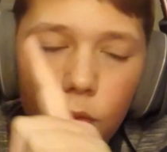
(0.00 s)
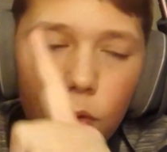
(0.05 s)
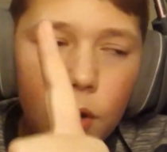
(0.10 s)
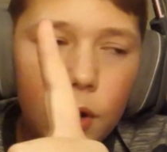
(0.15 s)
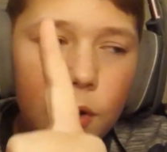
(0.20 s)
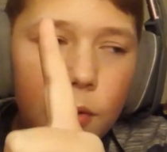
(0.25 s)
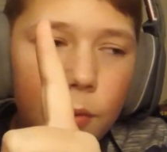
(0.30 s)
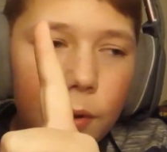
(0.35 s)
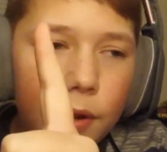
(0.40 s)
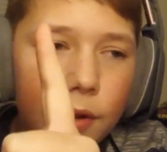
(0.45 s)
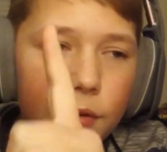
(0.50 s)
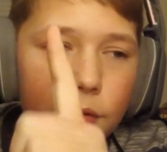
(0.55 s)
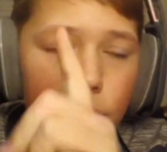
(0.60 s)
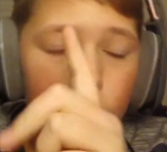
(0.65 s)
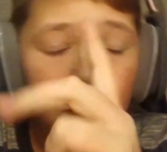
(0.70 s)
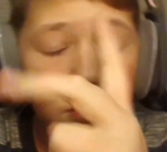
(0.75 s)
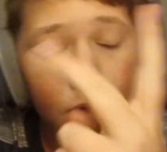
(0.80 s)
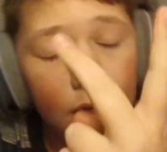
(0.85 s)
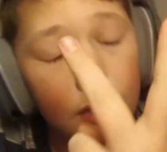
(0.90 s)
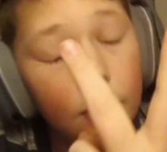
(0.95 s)
One away,
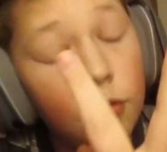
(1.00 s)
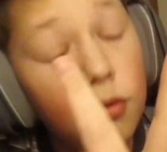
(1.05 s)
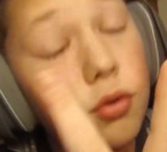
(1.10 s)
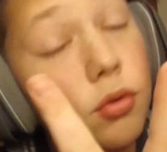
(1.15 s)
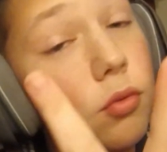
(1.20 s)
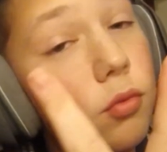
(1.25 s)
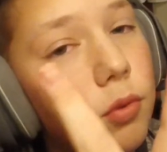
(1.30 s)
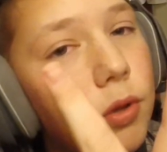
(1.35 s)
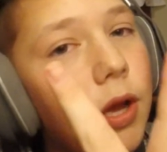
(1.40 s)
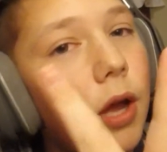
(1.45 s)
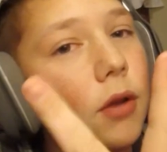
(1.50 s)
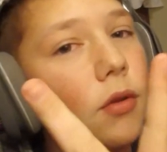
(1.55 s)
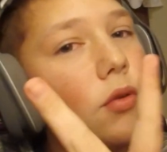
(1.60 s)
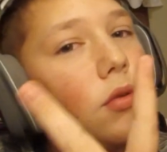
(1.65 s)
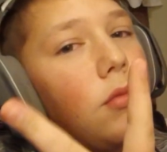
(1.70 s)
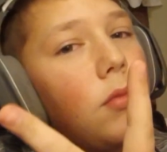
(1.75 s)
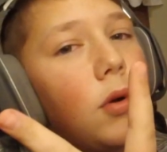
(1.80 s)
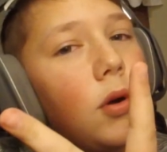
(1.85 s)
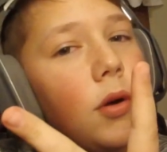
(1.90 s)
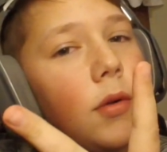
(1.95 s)
so we got two. We got
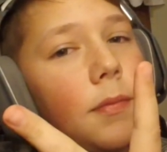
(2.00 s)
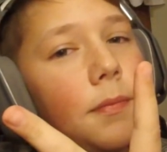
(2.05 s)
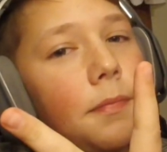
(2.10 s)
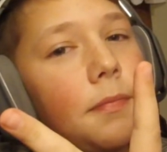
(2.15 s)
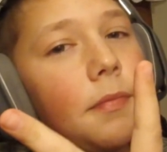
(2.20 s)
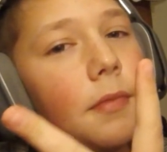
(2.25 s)
two more.